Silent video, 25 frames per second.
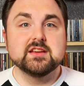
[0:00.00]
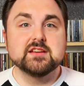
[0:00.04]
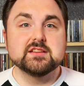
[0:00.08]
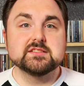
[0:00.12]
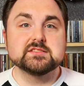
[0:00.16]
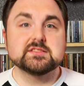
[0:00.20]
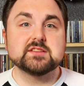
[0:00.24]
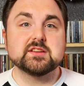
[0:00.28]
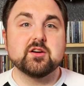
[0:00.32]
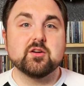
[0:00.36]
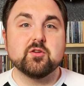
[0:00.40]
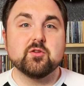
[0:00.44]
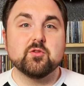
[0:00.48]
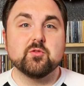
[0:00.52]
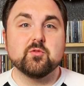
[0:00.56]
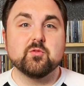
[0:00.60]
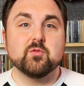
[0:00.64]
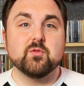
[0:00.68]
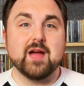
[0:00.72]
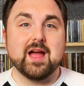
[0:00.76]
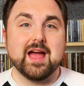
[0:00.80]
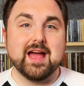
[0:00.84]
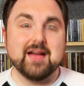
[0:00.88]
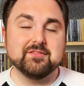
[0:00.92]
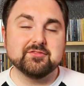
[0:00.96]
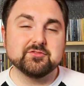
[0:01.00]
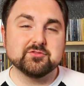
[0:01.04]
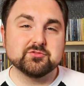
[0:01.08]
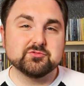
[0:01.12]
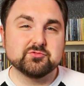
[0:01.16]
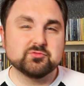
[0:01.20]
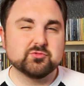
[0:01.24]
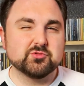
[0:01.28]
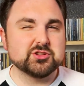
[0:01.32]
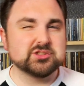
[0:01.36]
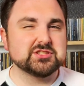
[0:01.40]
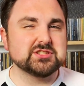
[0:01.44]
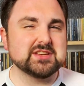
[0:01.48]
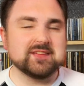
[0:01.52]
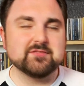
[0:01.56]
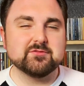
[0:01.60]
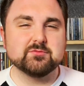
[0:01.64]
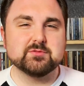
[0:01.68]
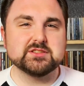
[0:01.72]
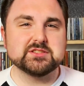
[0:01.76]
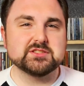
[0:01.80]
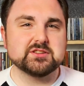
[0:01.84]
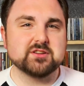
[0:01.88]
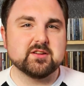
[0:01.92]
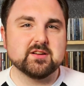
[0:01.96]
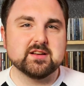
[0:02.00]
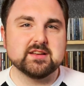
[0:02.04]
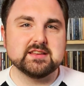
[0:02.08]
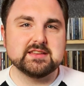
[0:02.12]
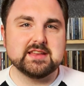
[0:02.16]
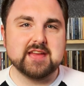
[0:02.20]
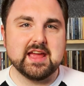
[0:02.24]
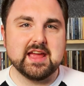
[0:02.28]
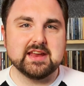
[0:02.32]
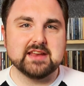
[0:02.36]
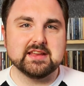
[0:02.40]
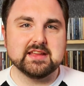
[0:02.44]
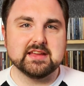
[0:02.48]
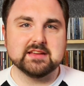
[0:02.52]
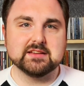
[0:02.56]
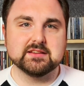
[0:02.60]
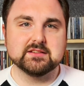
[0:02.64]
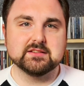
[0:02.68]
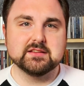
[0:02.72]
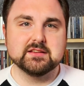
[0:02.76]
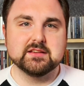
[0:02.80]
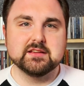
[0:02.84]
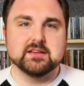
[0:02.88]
So just after we started dating,